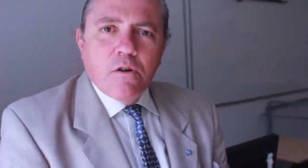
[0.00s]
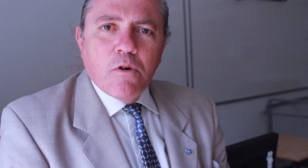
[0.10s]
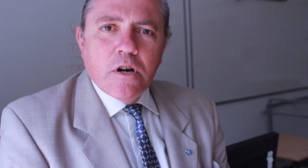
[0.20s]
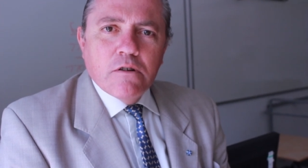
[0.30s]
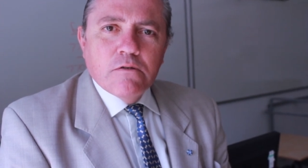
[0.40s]

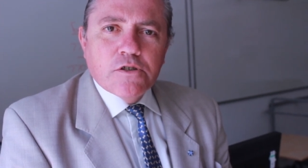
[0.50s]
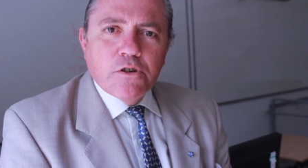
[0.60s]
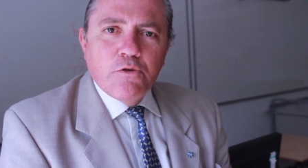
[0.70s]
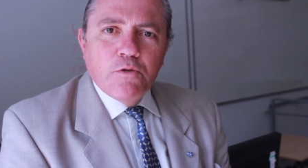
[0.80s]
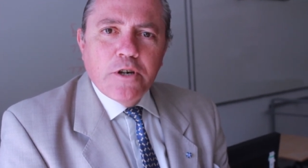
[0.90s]
Well,
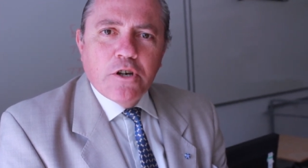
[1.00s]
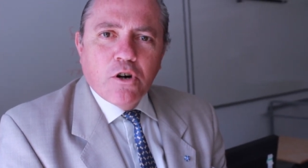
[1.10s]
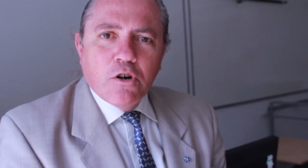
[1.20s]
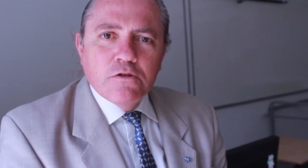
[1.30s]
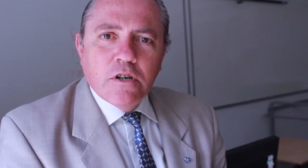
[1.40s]
soon you'll be
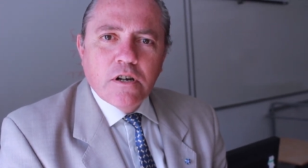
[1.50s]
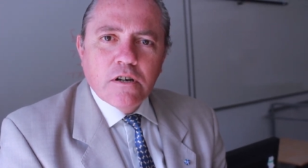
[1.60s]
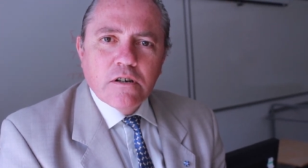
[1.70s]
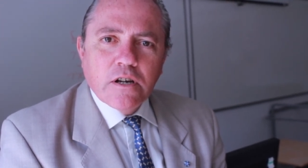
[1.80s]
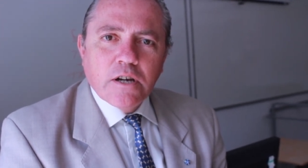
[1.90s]
gone,
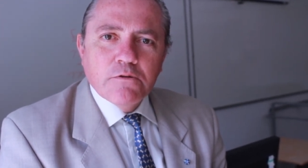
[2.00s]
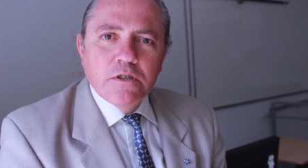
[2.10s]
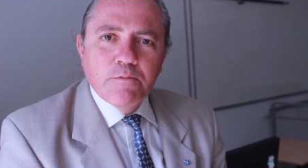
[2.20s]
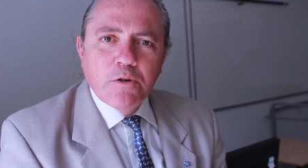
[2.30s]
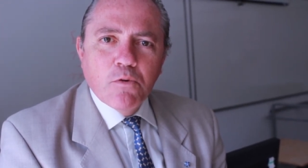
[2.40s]
out
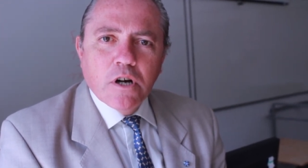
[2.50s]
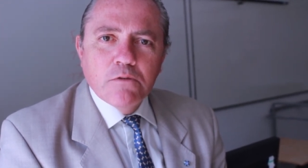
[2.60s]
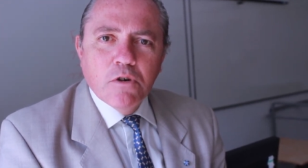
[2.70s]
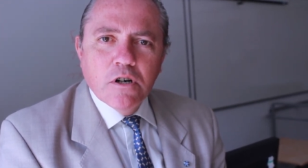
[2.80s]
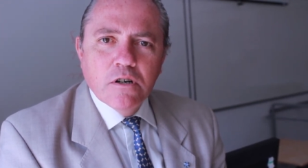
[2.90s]
in the big
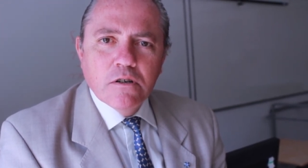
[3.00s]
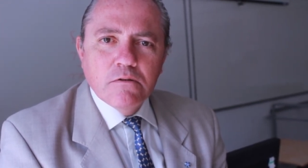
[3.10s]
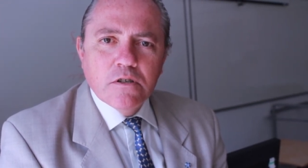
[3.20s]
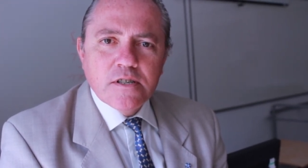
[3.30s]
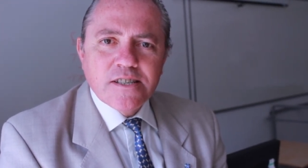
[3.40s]
wide
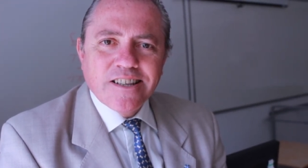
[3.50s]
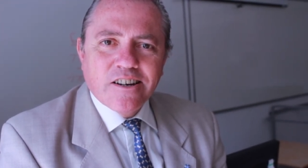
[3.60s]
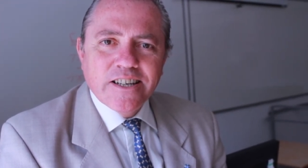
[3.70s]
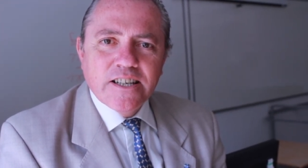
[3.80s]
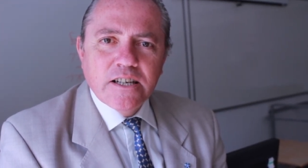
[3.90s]
world,
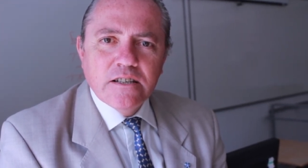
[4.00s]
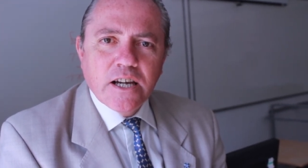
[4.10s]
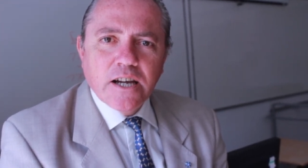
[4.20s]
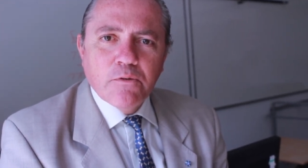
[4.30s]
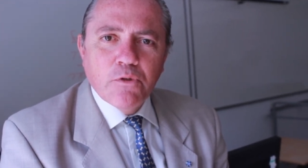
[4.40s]
sliding
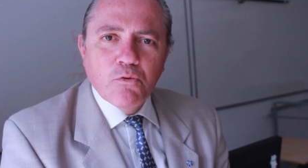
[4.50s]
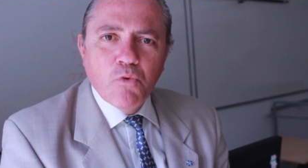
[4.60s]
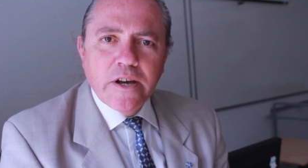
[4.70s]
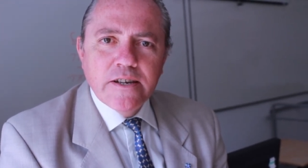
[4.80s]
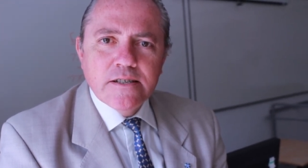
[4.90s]
down the
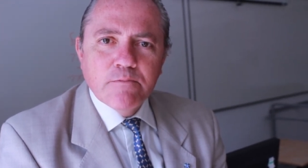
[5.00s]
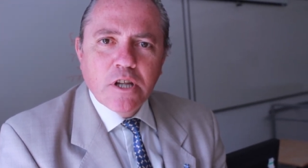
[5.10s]
razor